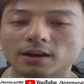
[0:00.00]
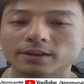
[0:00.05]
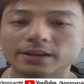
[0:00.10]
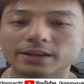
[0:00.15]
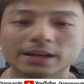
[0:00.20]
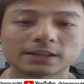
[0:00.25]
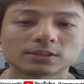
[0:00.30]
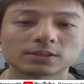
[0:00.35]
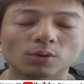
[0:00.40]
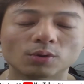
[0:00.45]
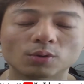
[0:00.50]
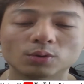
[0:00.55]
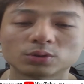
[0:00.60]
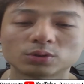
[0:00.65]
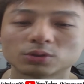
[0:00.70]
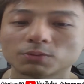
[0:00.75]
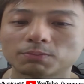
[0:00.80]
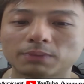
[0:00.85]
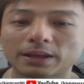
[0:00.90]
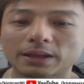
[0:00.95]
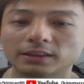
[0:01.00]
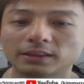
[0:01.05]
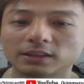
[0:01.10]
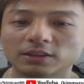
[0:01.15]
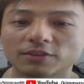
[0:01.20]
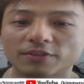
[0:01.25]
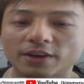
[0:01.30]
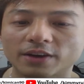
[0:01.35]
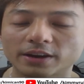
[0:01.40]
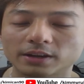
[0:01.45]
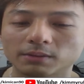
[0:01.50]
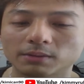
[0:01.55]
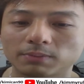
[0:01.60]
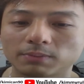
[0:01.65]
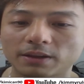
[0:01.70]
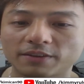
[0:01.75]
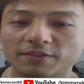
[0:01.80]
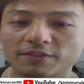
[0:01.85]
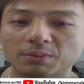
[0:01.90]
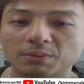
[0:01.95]
There's also plenty of other
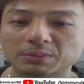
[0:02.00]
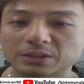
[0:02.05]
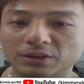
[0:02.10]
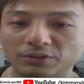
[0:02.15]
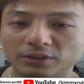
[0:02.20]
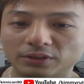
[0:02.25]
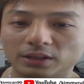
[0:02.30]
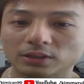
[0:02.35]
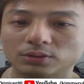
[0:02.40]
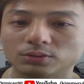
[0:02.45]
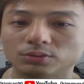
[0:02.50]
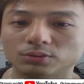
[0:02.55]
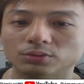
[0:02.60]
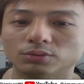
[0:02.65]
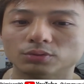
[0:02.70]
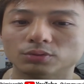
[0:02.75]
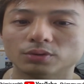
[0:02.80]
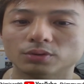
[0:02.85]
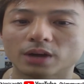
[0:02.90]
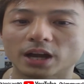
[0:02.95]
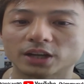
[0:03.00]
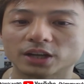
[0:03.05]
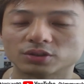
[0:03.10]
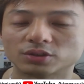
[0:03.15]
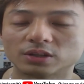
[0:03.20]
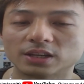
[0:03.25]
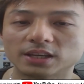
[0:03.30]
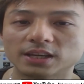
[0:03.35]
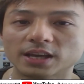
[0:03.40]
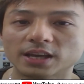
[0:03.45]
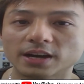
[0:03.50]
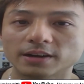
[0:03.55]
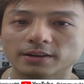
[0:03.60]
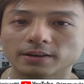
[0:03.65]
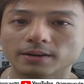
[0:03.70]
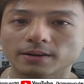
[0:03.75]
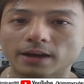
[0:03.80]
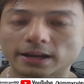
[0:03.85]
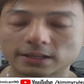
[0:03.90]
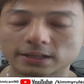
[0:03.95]
platforms out there to actually
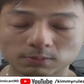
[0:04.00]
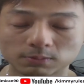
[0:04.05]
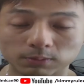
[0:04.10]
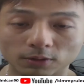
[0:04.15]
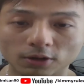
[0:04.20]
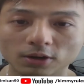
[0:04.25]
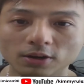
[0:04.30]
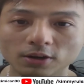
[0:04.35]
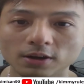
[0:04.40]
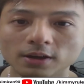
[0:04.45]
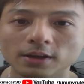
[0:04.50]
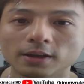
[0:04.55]
explore